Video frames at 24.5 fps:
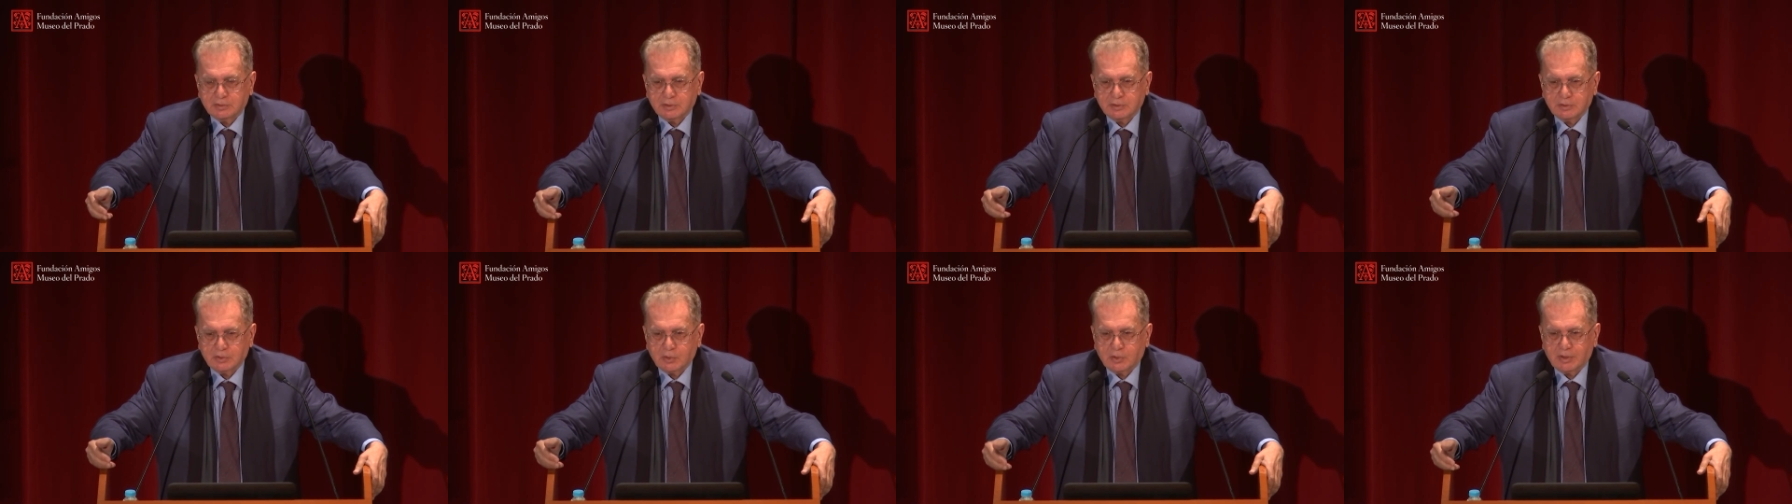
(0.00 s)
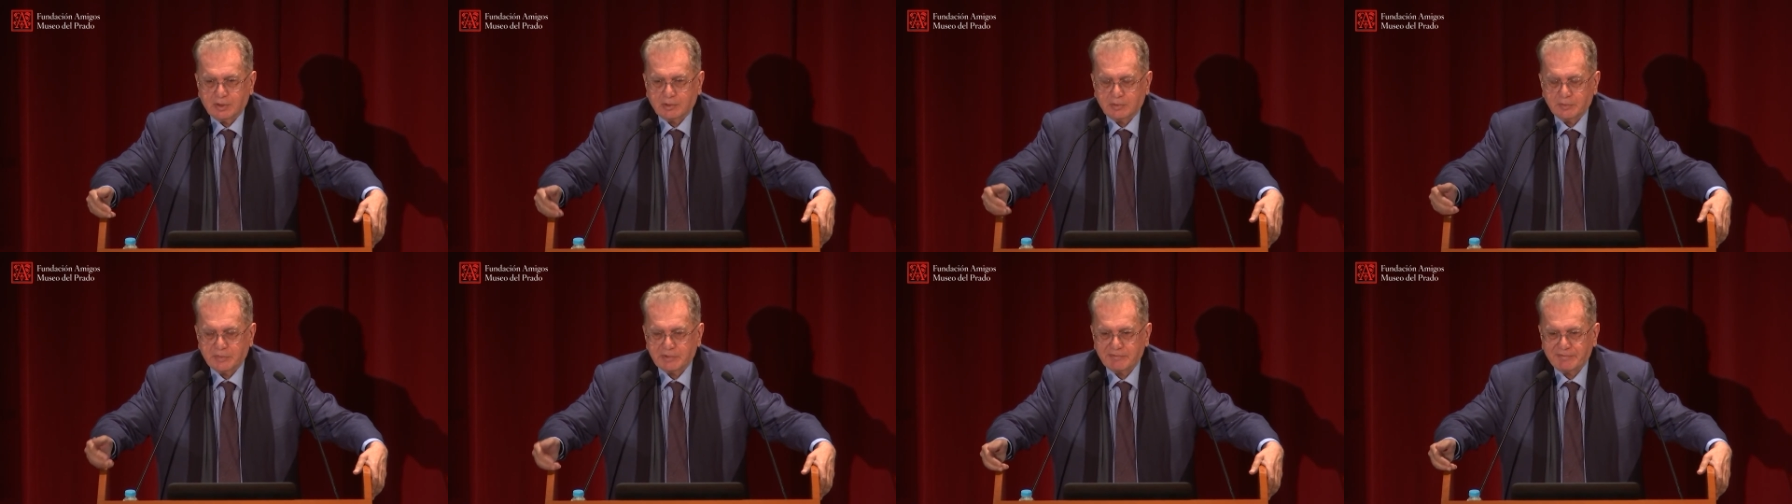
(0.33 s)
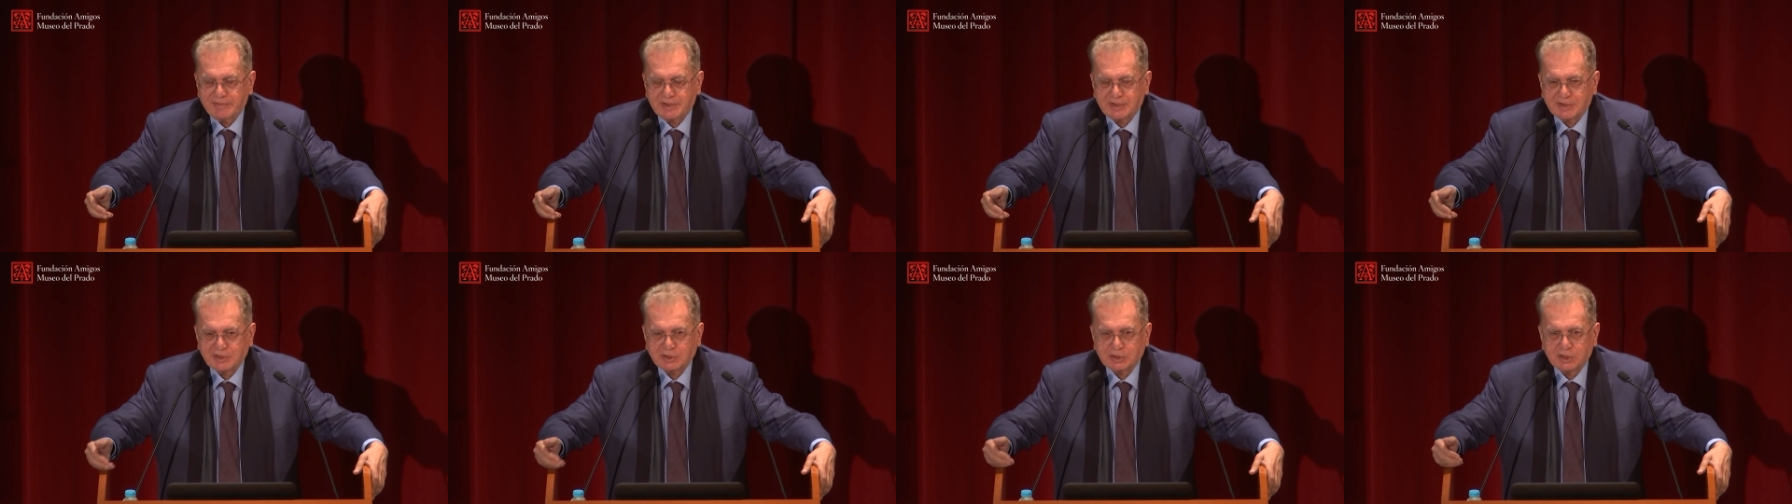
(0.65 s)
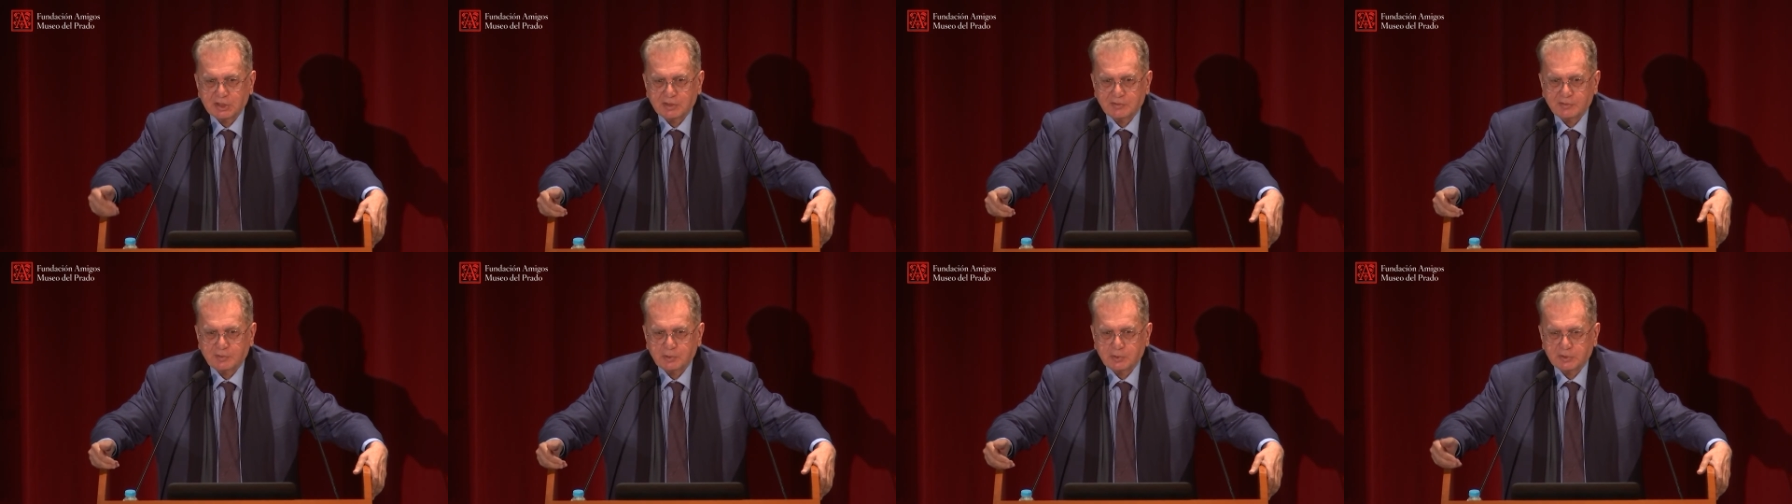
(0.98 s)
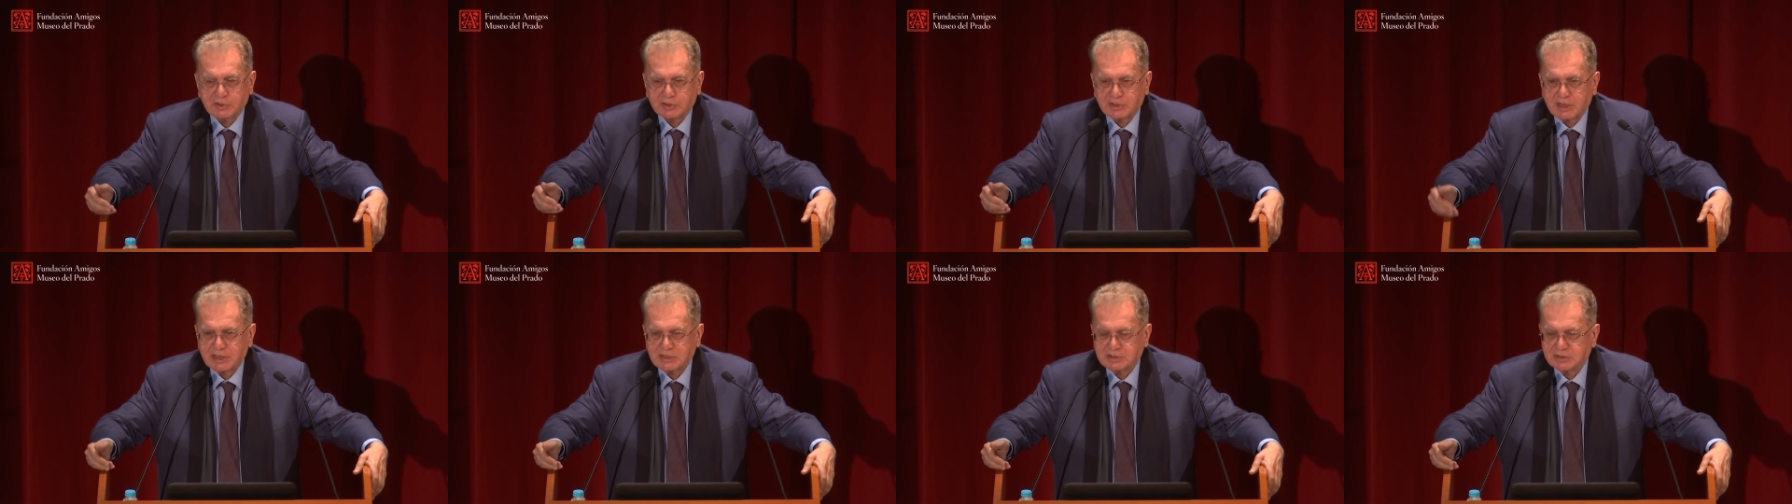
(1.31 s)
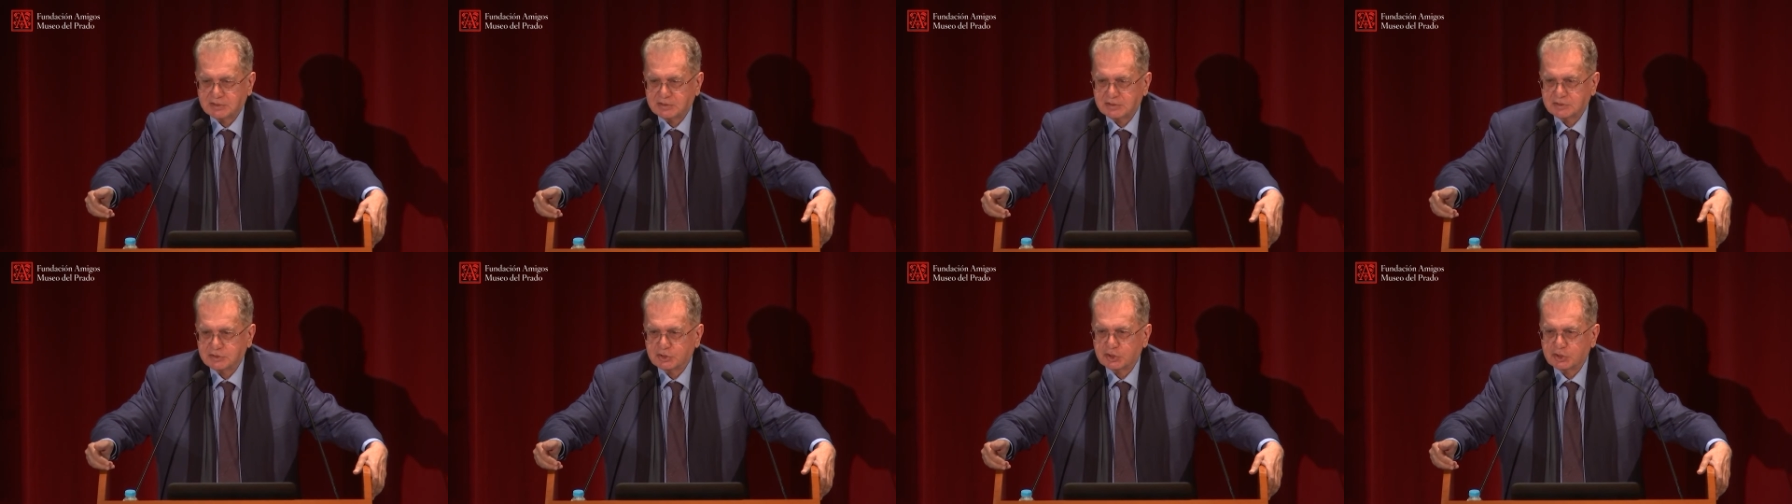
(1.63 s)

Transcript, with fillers: You have to be very careful in writing the